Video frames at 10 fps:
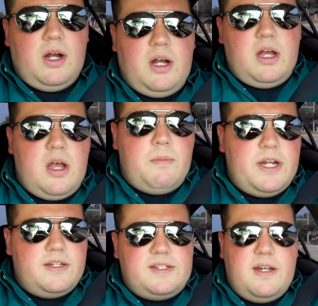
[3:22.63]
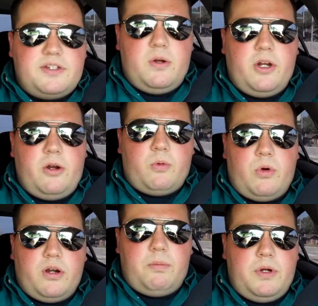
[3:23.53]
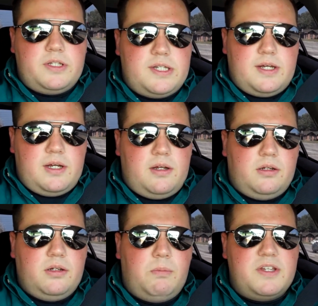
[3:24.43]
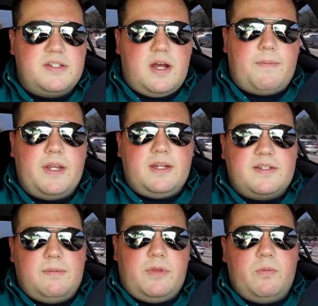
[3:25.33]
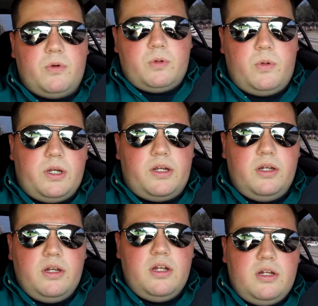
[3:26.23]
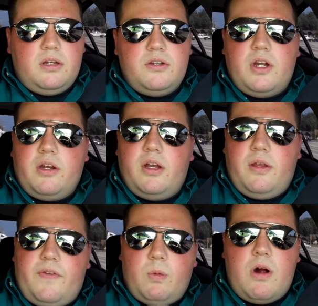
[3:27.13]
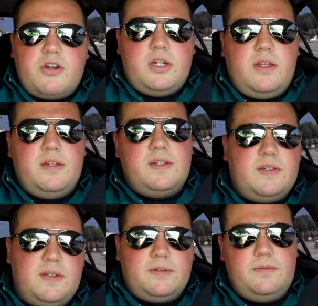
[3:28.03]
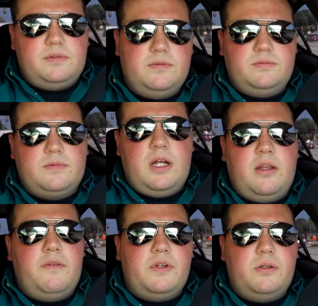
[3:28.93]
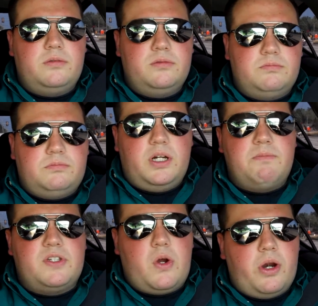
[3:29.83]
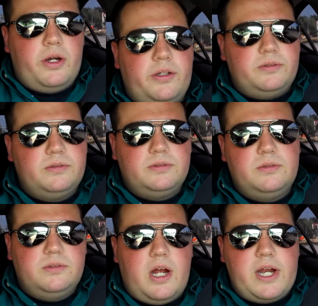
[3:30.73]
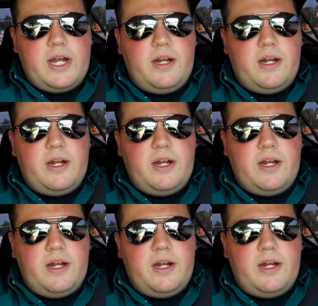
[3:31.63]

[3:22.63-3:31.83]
I did say I was going to go to work, but I'm going to stop and get something real quick. Danielle, if you're watching this, I love you, but I'm sorry. I